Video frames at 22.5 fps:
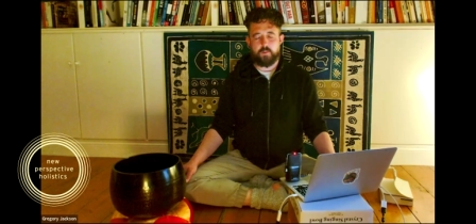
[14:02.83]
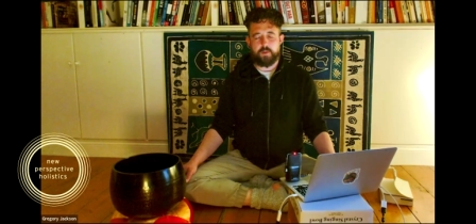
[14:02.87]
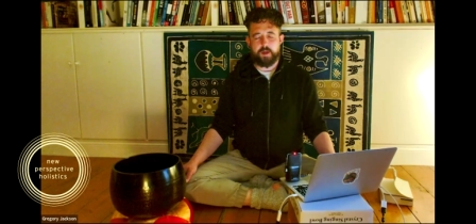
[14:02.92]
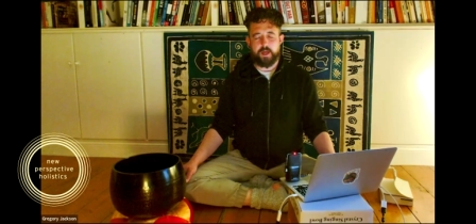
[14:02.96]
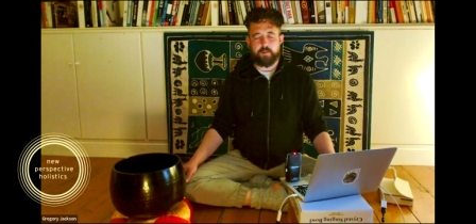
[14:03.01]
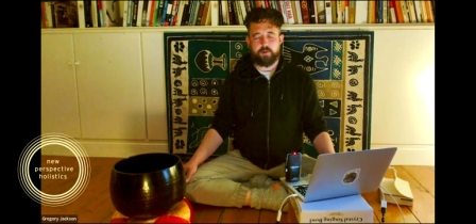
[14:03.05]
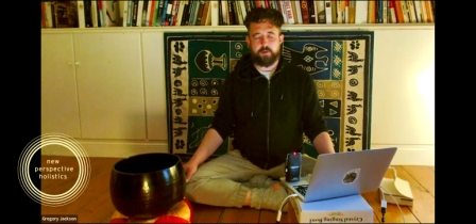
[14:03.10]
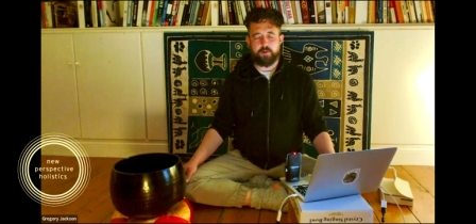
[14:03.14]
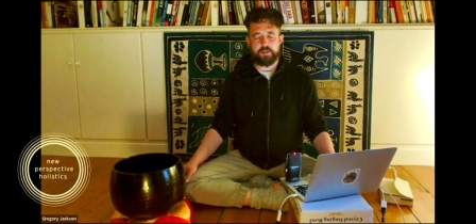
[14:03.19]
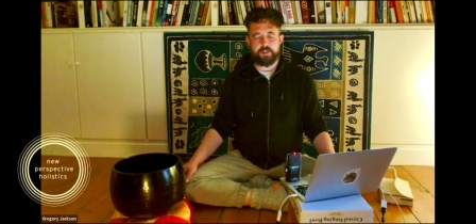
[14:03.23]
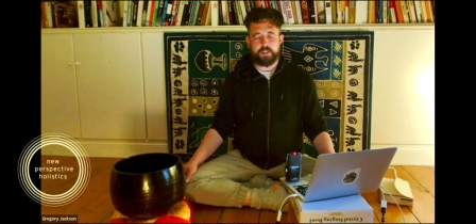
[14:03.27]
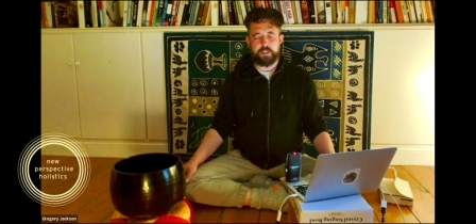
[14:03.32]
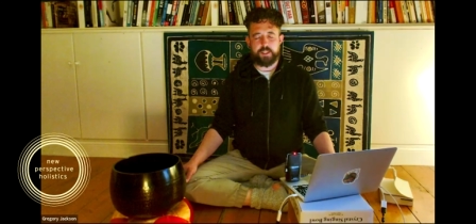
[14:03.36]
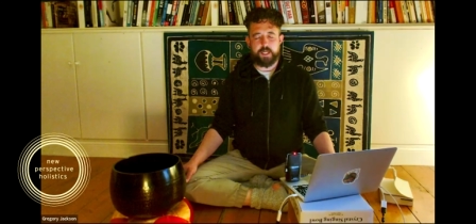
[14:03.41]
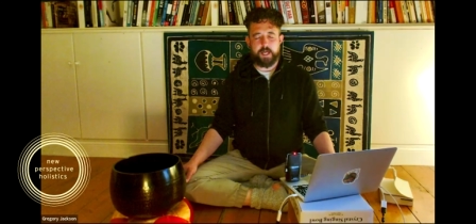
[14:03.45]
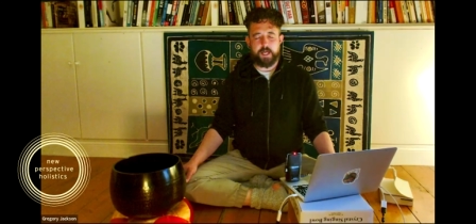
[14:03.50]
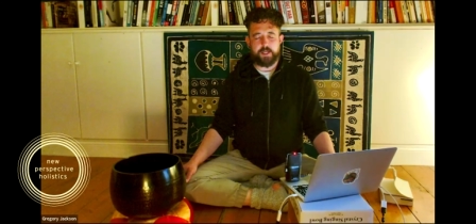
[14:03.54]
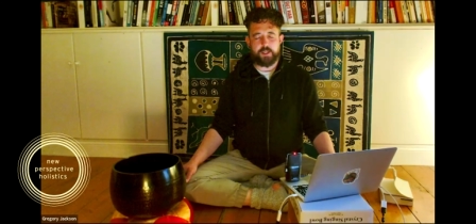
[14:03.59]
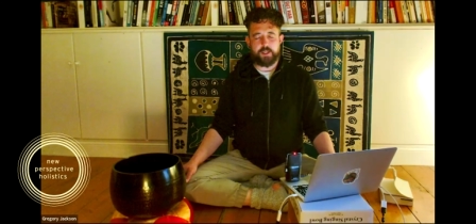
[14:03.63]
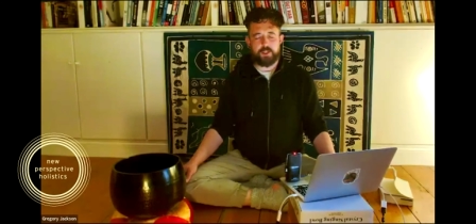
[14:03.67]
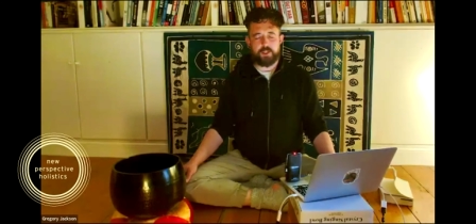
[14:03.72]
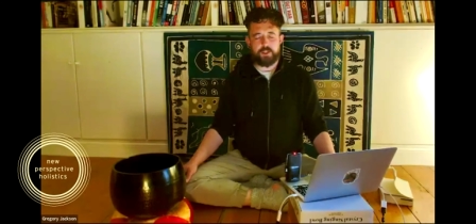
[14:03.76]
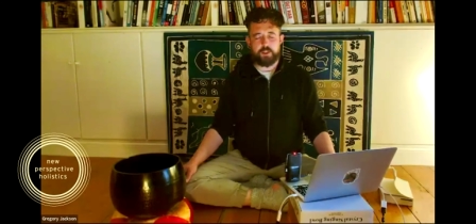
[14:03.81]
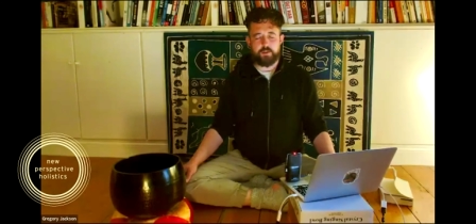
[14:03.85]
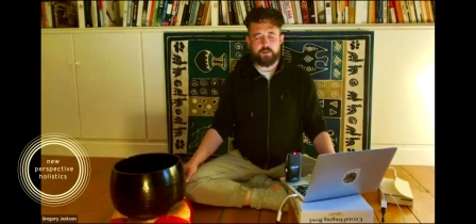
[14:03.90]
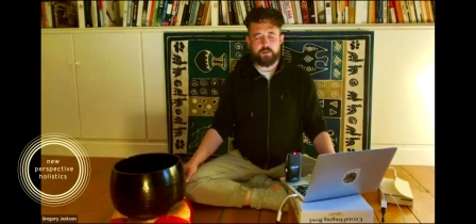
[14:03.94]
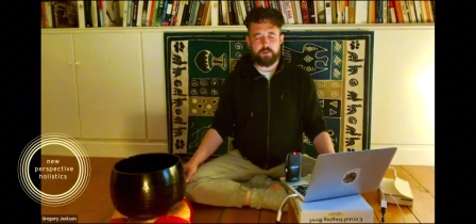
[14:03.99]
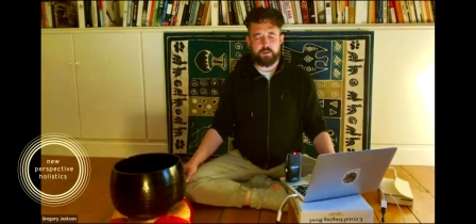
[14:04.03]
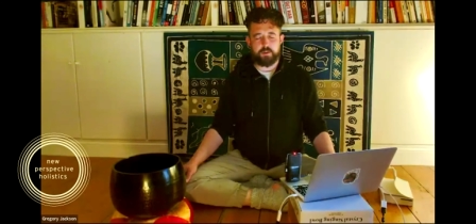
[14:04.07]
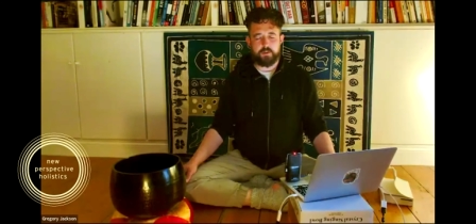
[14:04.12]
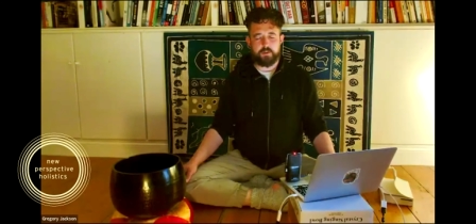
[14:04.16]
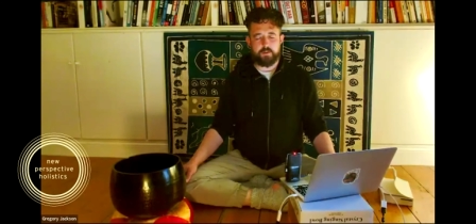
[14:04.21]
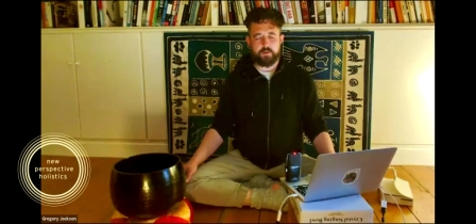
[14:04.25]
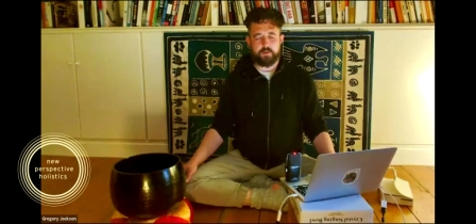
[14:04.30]
pay much attention
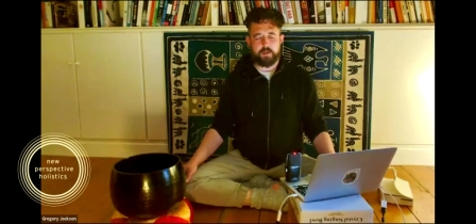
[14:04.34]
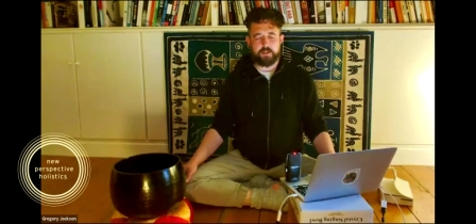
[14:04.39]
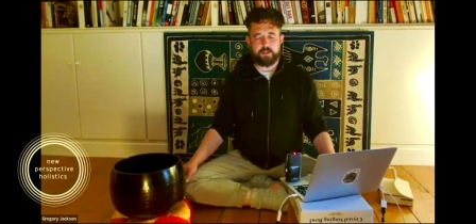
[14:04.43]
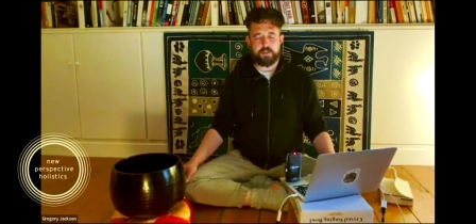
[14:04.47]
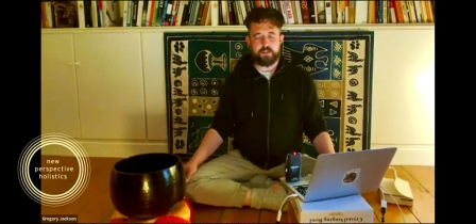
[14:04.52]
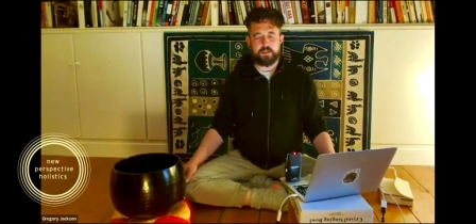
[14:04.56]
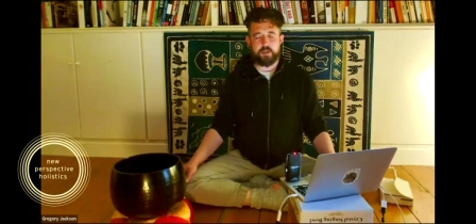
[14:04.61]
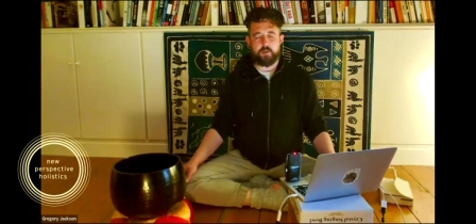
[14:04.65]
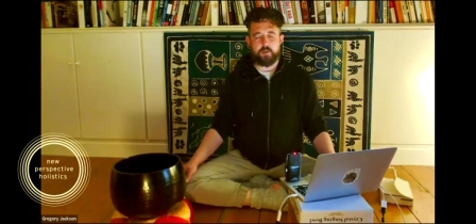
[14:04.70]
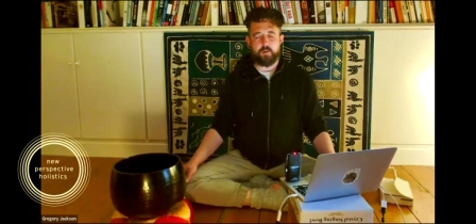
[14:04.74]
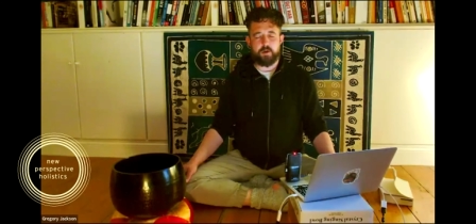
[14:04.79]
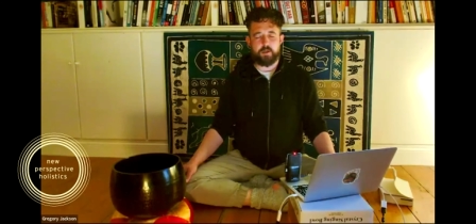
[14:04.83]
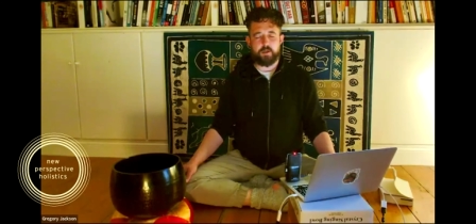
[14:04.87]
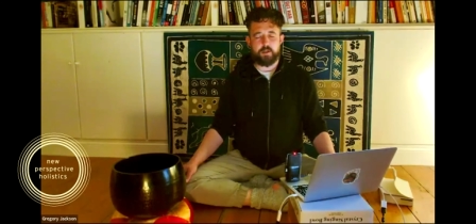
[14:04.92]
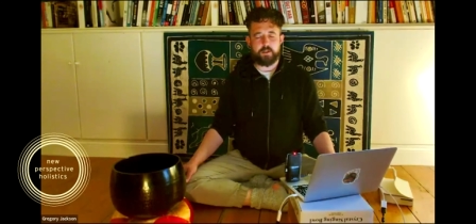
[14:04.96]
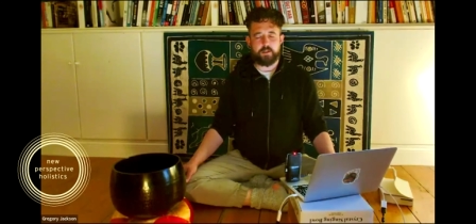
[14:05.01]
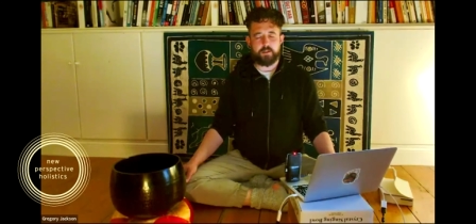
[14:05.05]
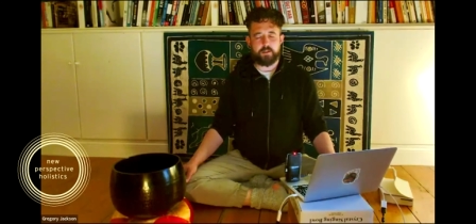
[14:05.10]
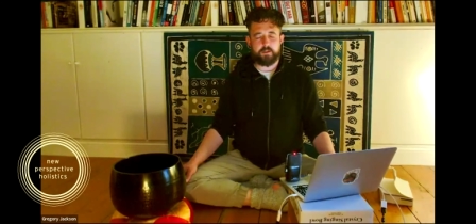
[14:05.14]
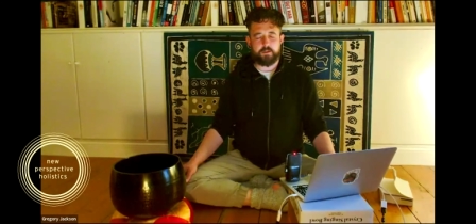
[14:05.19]
to our stomach,